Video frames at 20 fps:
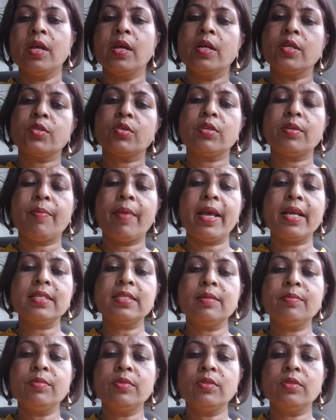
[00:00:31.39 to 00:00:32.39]
So the
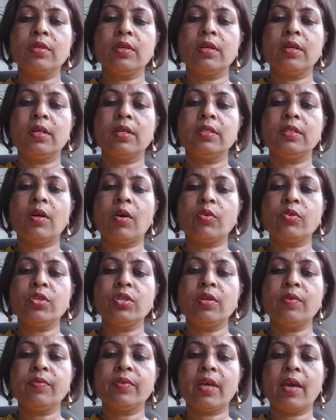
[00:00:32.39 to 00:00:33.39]
Maxim Doctrine
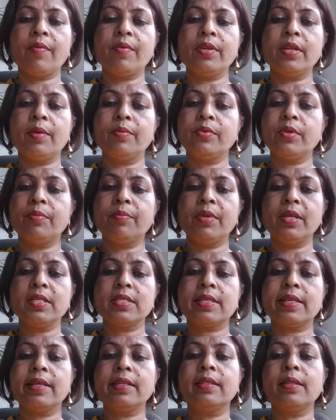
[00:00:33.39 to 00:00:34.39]
of Caveat Emptor means
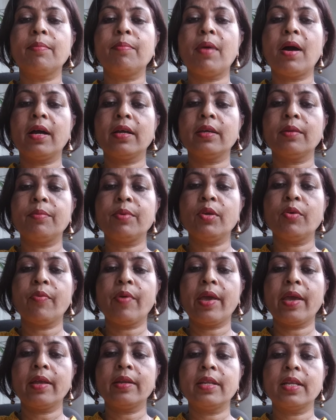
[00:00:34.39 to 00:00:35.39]
let the buyer
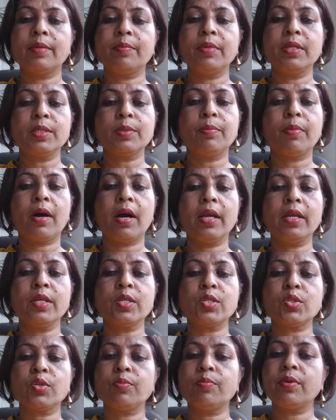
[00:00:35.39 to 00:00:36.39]
beware. That means buyer
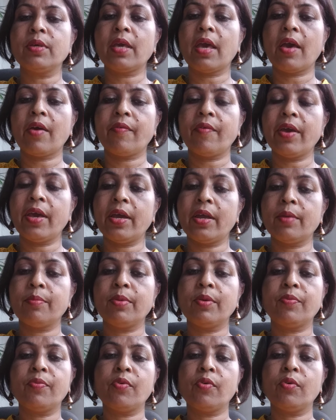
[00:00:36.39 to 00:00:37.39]
should be aware
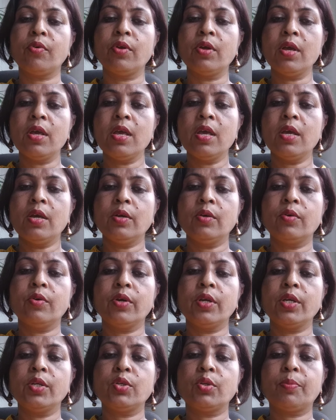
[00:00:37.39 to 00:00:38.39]
before
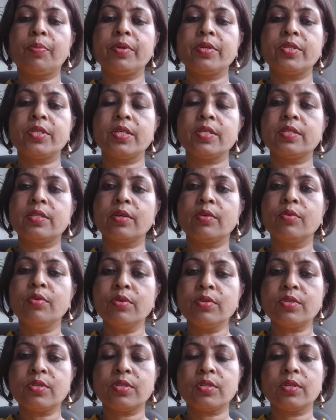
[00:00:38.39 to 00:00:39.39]
going to purchase the
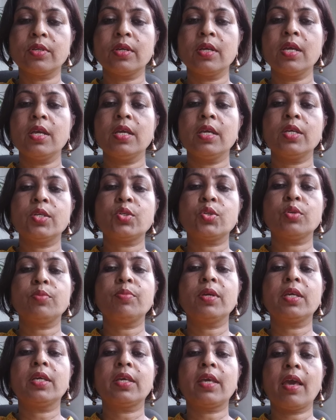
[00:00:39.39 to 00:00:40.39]
goods. He should
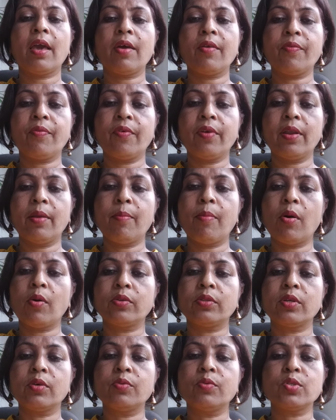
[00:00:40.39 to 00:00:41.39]
be careful
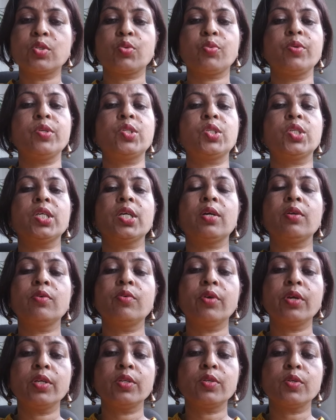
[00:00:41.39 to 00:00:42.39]
about the goods which he are
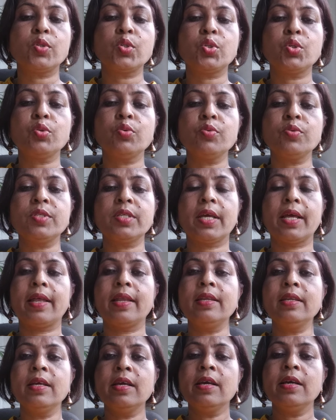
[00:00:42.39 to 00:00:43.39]
going to choose
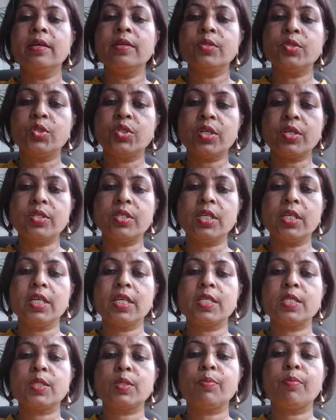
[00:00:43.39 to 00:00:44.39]
and judging
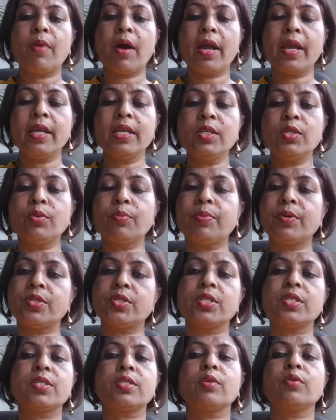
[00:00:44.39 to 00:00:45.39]
his mind to
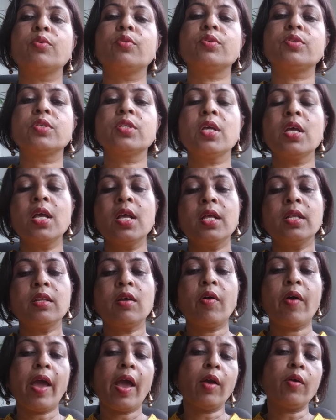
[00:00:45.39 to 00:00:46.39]
purchase the goods.
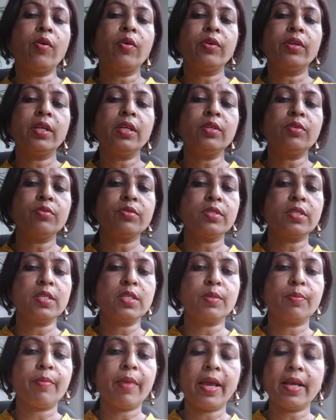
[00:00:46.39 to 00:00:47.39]
Now according to
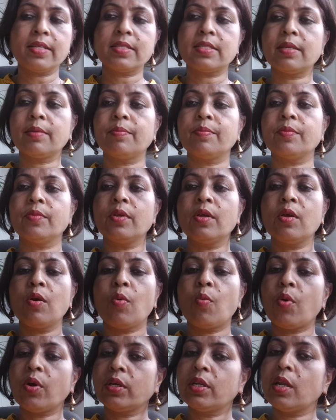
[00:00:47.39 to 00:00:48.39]
this maxim,
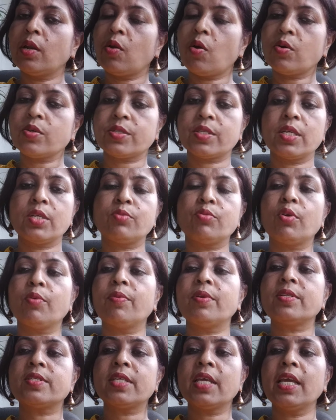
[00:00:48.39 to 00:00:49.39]
what the law says we will
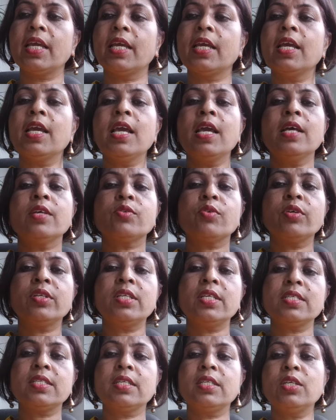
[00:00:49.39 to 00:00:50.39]
say. So it
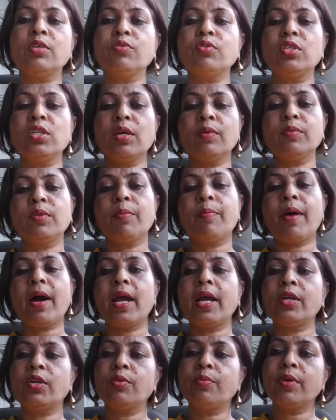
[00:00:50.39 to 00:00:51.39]
is the duty of the
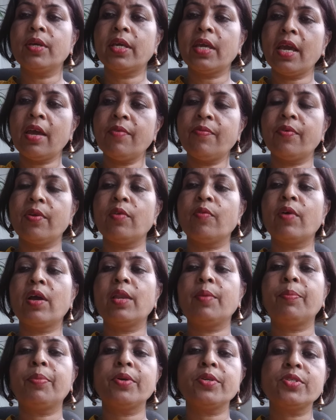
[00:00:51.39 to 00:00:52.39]
buyer to be careful while
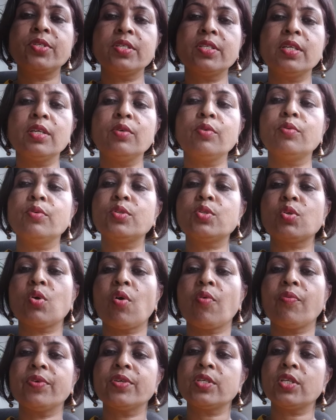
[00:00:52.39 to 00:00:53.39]
purchasing goods
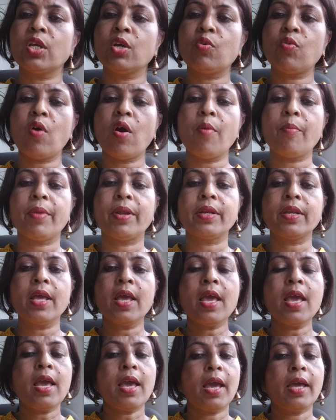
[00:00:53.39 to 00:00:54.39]
of his requirement,
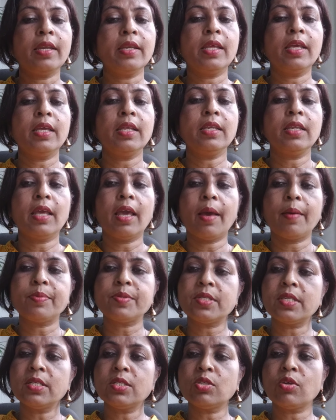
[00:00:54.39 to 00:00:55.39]
and in the
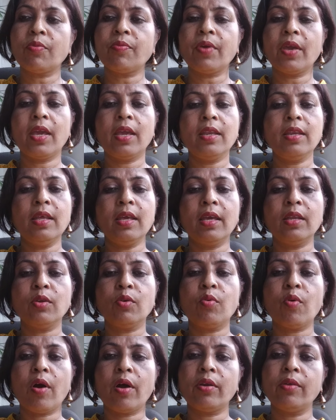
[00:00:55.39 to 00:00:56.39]
absence of any
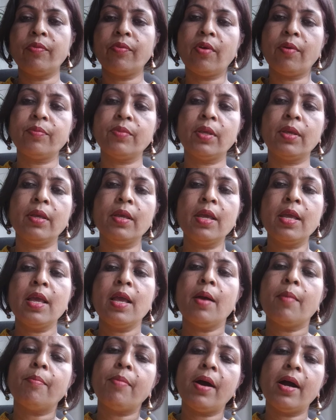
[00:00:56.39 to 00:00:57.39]
inquiry from the
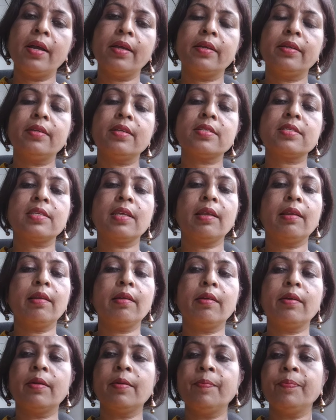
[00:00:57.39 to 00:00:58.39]
buyer, the
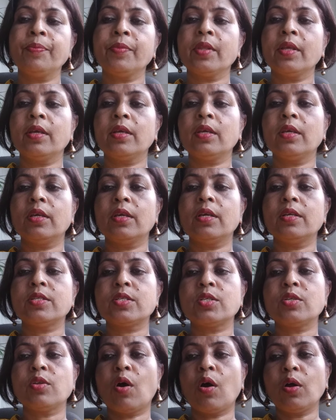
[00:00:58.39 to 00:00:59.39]
seller
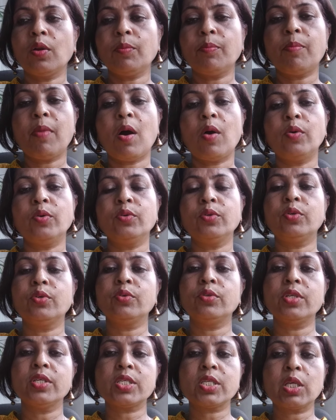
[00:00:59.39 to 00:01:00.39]
is not bound to
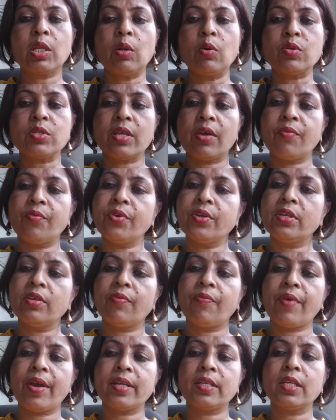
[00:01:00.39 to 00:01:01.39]
disclose every
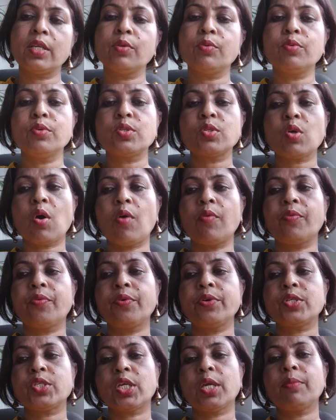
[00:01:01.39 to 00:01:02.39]
defect in goods of
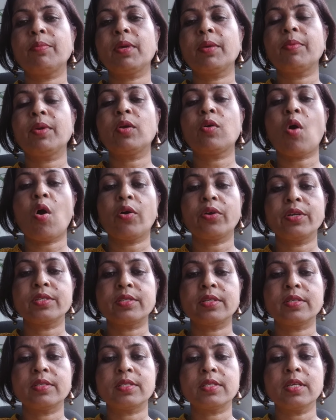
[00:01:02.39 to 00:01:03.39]
which he may be
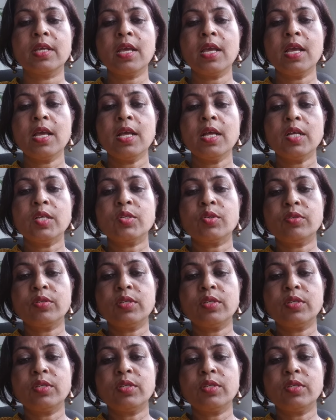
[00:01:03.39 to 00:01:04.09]
cognizant. So